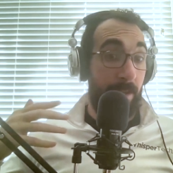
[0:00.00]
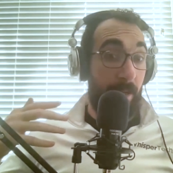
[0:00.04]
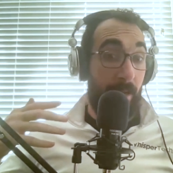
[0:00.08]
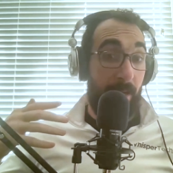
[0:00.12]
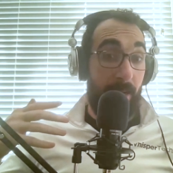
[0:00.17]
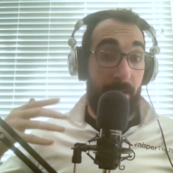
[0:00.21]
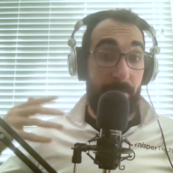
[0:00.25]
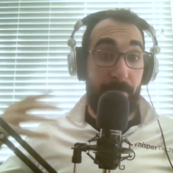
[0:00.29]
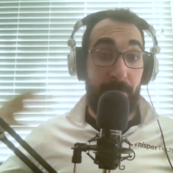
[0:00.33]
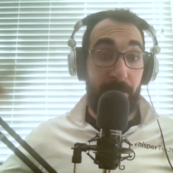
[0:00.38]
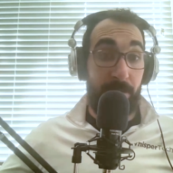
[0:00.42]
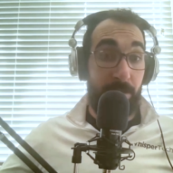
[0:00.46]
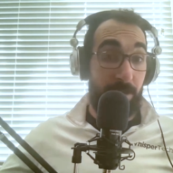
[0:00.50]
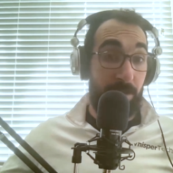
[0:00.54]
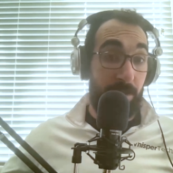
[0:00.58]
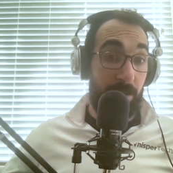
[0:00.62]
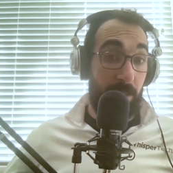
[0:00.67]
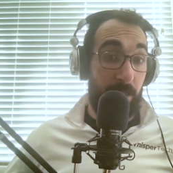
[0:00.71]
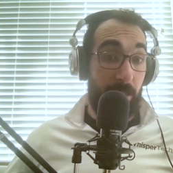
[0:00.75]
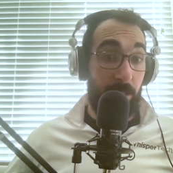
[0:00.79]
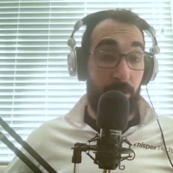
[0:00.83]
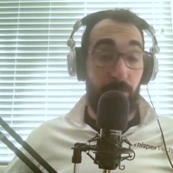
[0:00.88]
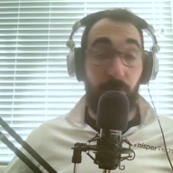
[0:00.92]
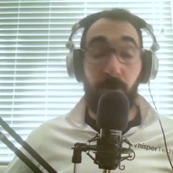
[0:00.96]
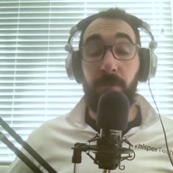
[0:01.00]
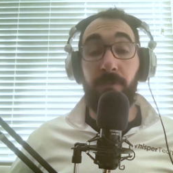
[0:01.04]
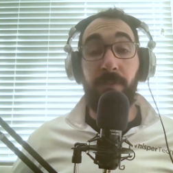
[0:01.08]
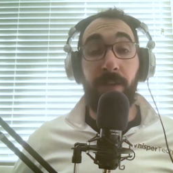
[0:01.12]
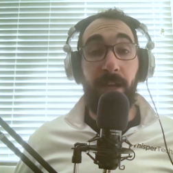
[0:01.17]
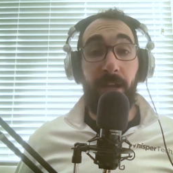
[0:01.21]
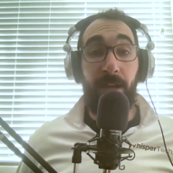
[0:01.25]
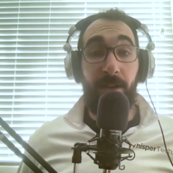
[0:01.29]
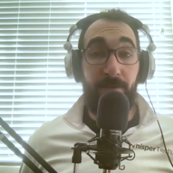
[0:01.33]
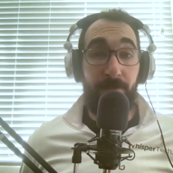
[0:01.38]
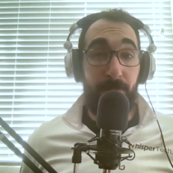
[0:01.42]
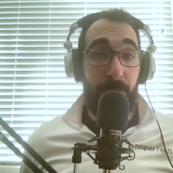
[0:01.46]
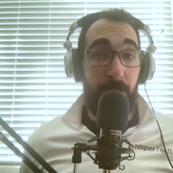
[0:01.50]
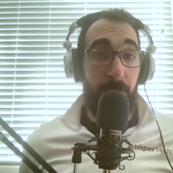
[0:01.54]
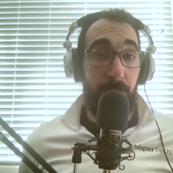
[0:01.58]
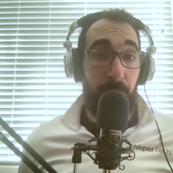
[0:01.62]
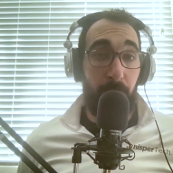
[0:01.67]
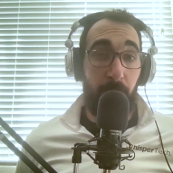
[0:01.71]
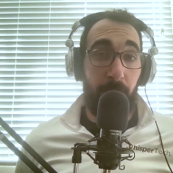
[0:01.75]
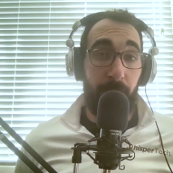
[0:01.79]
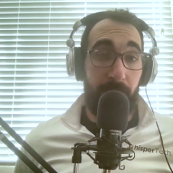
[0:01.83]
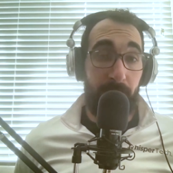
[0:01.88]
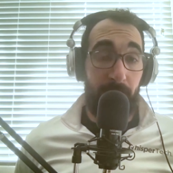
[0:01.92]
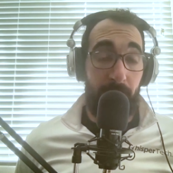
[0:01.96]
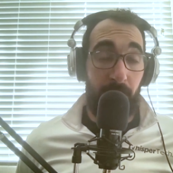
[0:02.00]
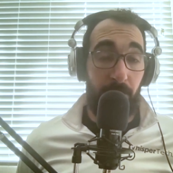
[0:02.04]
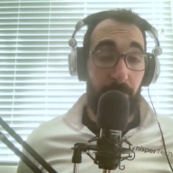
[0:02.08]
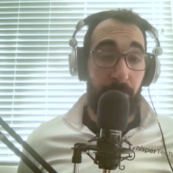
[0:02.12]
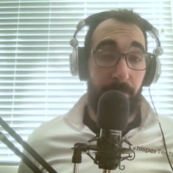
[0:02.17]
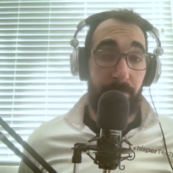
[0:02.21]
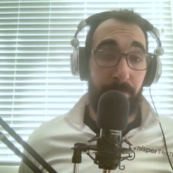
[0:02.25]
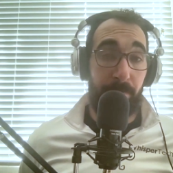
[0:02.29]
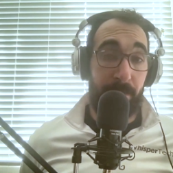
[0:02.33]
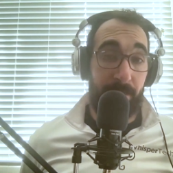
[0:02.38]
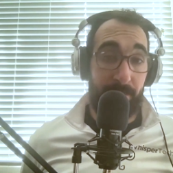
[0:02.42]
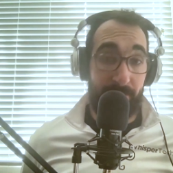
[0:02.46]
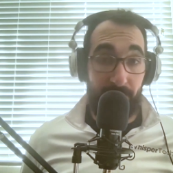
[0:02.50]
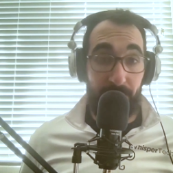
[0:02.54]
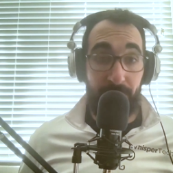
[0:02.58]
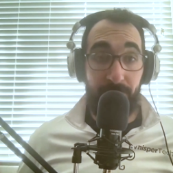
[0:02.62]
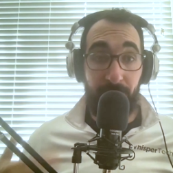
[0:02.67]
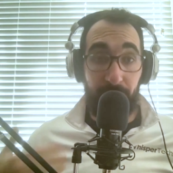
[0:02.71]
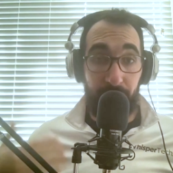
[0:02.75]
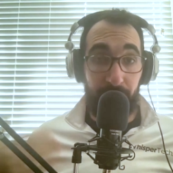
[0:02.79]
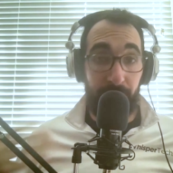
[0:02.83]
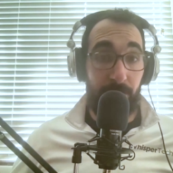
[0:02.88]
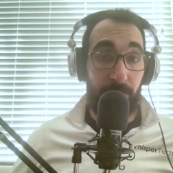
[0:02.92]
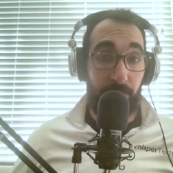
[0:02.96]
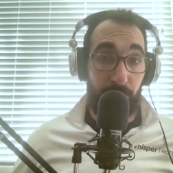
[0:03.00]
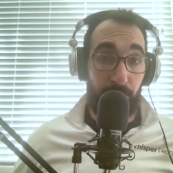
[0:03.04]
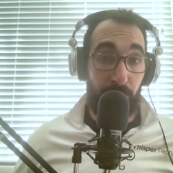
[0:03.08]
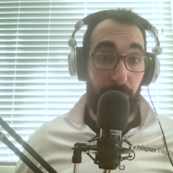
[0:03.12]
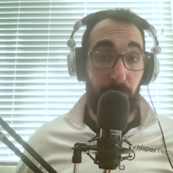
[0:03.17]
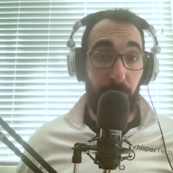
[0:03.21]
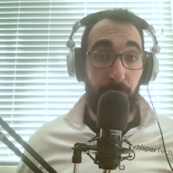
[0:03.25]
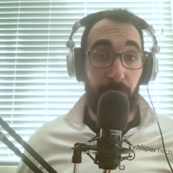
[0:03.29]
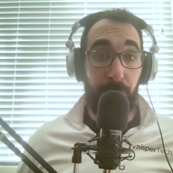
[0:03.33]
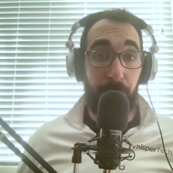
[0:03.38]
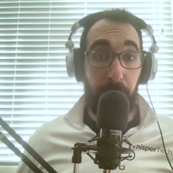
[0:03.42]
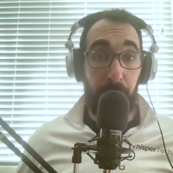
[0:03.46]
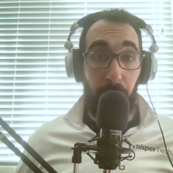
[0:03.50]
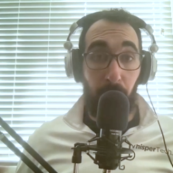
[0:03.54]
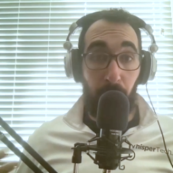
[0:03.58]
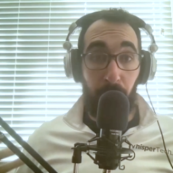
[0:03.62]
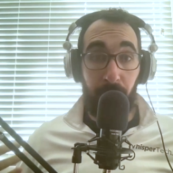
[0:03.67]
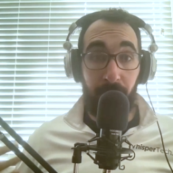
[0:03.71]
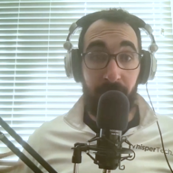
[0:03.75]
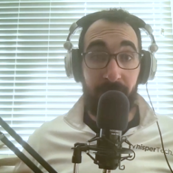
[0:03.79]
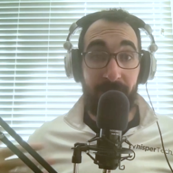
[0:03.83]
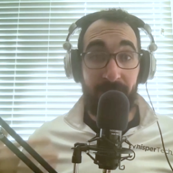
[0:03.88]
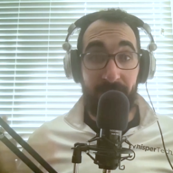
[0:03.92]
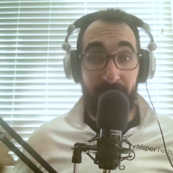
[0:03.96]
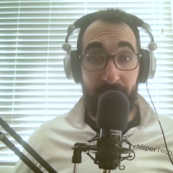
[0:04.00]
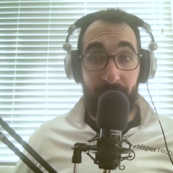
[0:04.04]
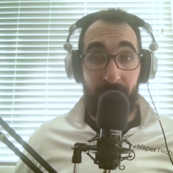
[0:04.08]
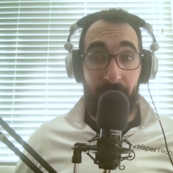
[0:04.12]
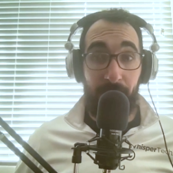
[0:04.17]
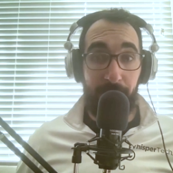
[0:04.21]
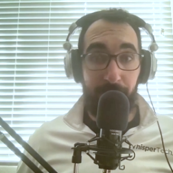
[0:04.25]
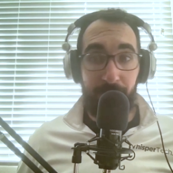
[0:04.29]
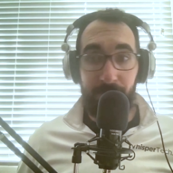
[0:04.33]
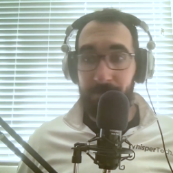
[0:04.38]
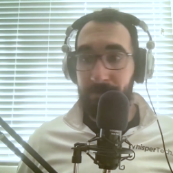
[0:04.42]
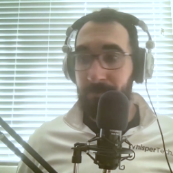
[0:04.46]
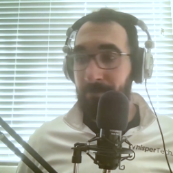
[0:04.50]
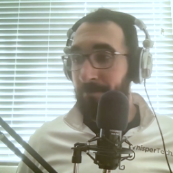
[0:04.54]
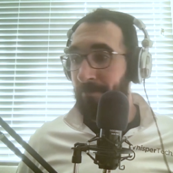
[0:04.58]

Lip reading: I'm into the 12.5-minute mark now because I felt this was important to get out.